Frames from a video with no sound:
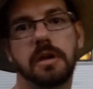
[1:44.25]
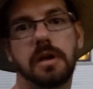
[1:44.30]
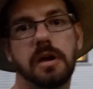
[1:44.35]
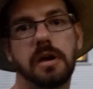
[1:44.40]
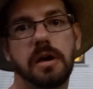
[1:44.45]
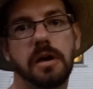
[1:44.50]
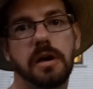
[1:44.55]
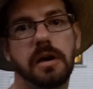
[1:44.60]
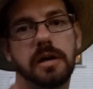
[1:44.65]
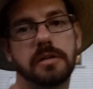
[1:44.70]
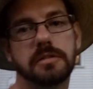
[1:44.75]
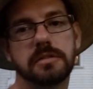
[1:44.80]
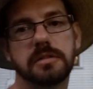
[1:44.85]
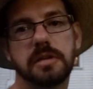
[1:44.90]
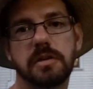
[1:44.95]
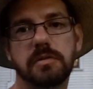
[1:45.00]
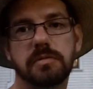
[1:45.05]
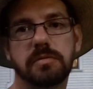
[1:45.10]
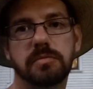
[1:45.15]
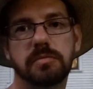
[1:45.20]
I just
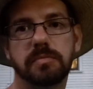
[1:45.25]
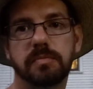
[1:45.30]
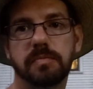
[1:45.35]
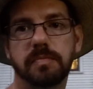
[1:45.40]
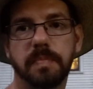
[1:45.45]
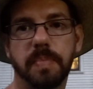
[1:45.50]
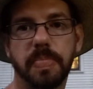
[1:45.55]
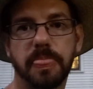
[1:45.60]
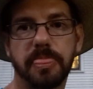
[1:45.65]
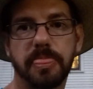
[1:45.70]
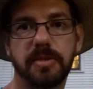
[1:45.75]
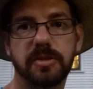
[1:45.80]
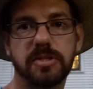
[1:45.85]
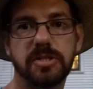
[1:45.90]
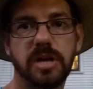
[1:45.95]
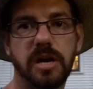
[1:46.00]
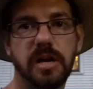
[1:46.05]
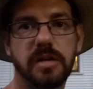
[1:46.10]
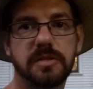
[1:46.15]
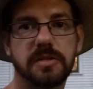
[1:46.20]
gave them the
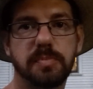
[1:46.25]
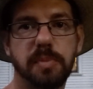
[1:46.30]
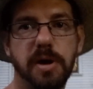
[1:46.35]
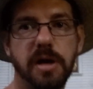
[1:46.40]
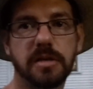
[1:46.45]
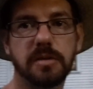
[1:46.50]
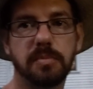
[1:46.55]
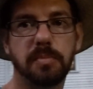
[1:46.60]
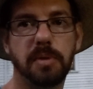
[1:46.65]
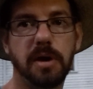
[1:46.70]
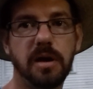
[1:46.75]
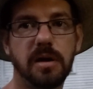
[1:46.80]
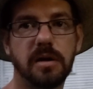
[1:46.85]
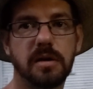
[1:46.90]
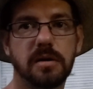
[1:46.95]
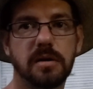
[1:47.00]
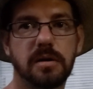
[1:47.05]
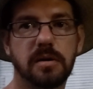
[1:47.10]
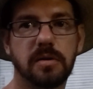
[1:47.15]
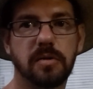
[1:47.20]
shots back to
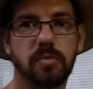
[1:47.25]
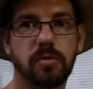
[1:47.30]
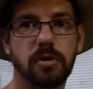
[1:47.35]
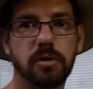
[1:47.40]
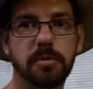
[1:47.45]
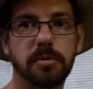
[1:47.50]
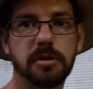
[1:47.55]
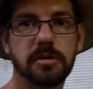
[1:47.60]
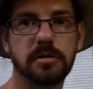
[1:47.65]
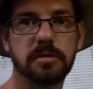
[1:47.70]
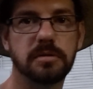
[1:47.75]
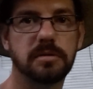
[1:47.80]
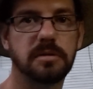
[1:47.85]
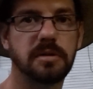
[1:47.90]
back, or the wormer.